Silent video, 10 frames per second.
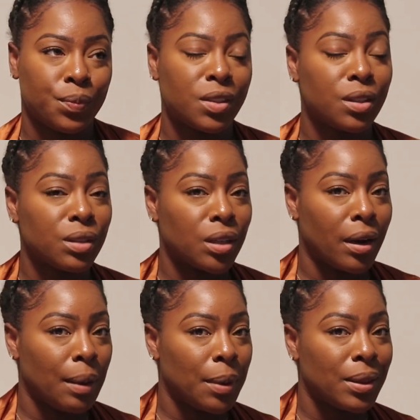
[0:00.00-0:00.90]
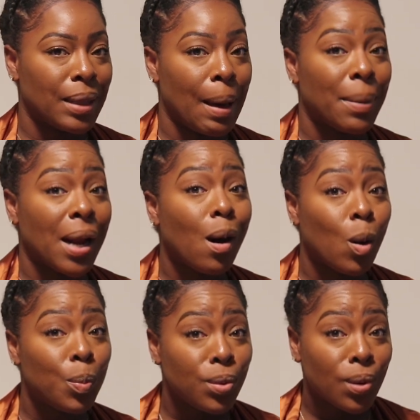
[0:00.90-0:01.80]
So sorry about that, but I
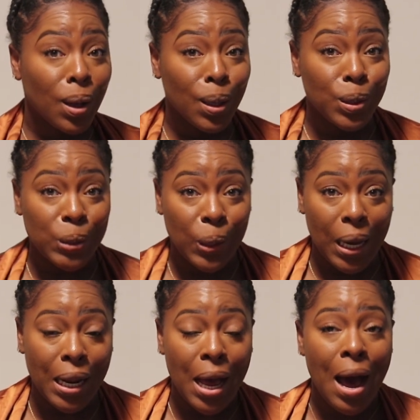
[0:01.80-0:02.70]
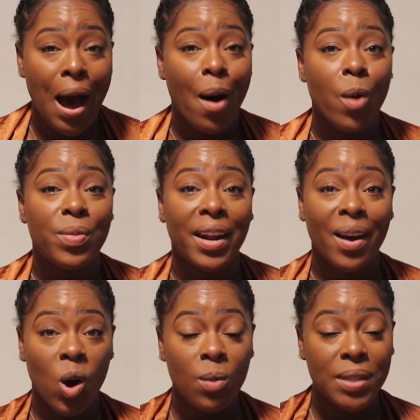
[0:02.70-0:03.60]
hope you all enjoyed. I hope that
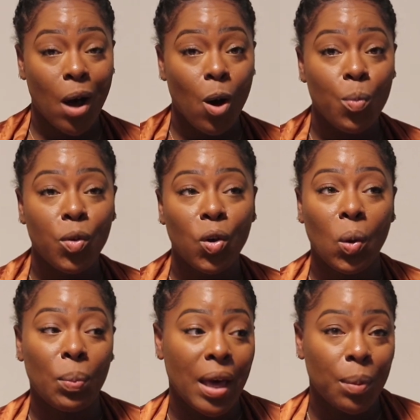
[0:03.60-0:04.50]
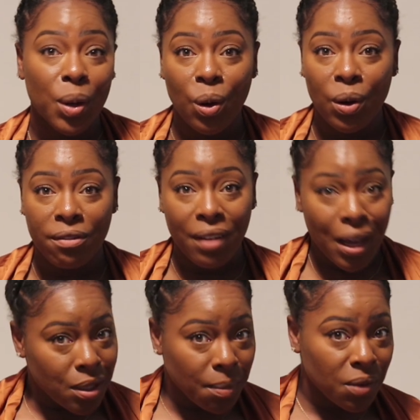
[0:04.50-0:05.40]
helps. I hope you be able to go and
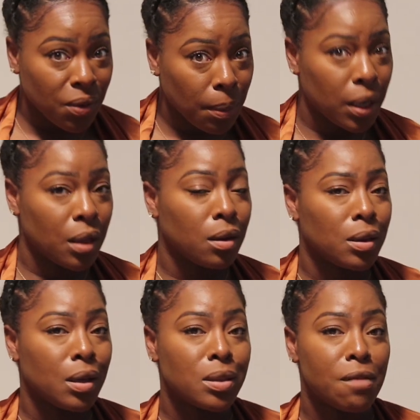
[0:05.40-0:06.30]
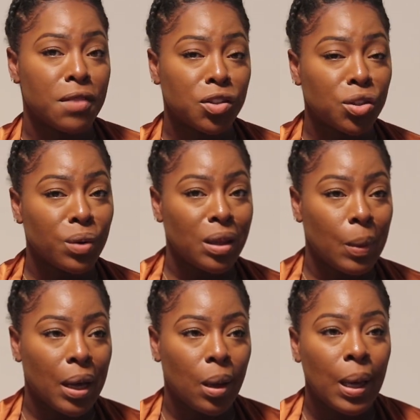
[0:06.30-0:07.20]
find something from Pretty Little Things that fit you really
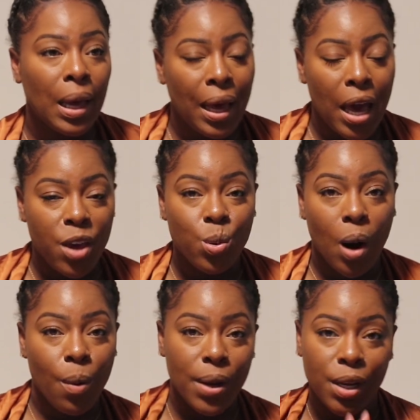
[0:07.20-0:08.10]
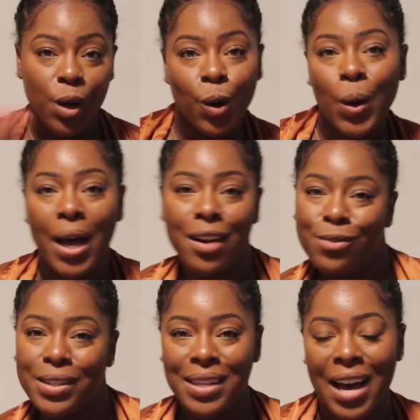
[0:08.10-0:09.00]
well, and you already know kind
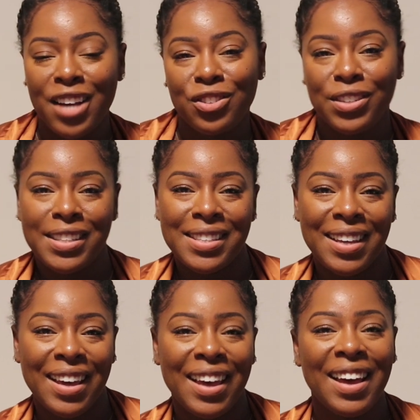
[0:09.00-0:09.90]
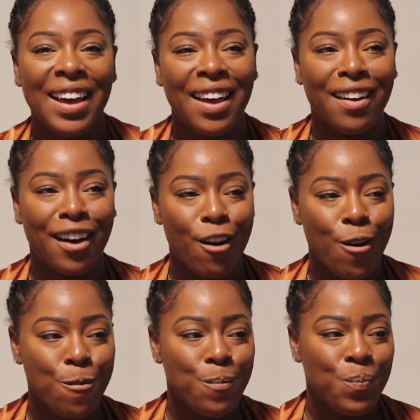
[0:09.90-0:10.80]
of what size you need to get.
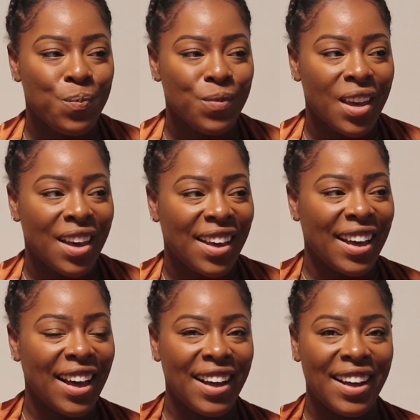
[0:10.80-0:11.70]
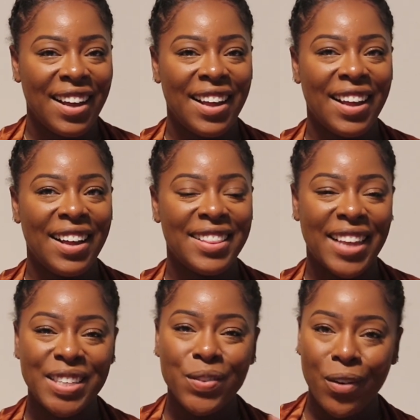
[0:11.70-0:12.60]
And yeah,
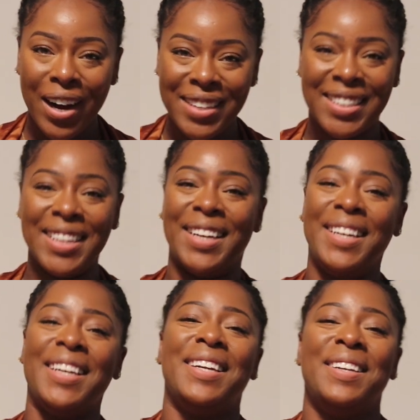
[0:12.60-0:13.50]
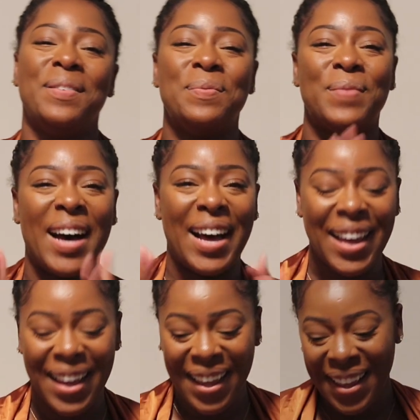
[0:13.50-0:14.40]
thanks for watching. Bye.